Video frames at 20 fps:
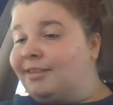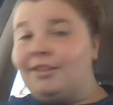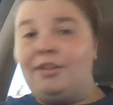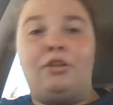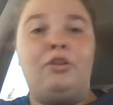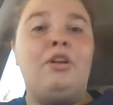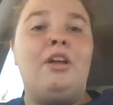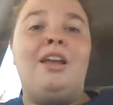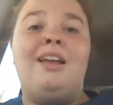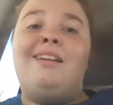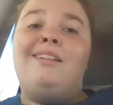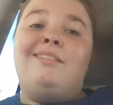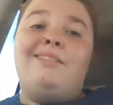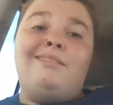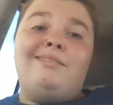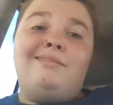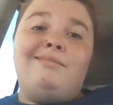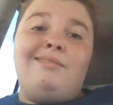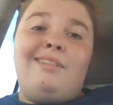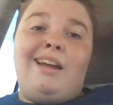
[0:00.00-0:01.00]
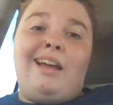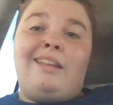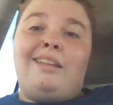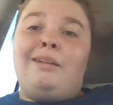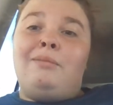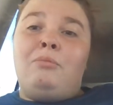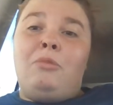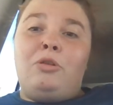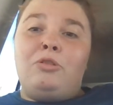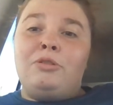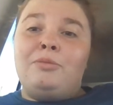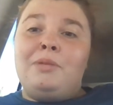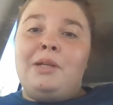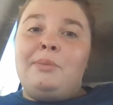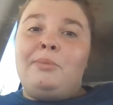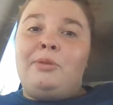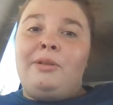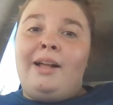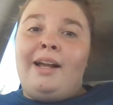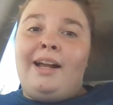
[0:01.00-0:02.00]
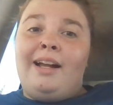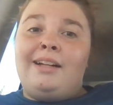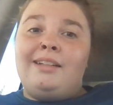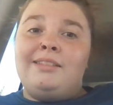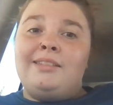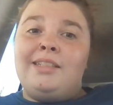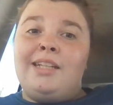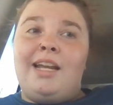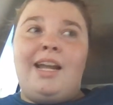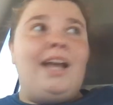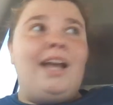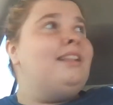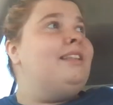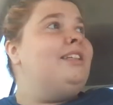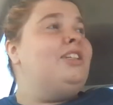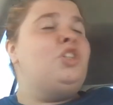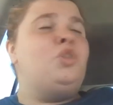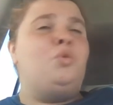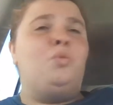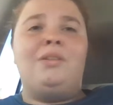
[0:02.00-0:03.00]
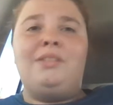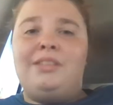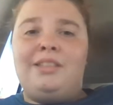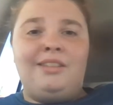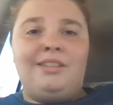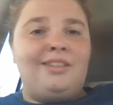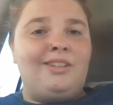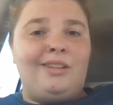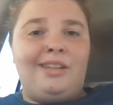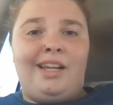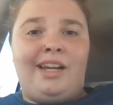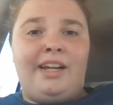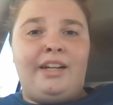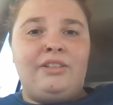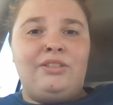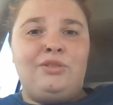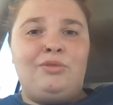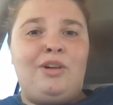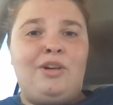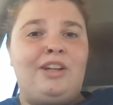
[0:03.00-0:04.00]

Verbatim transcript: So, I think most people has at least once in their lives,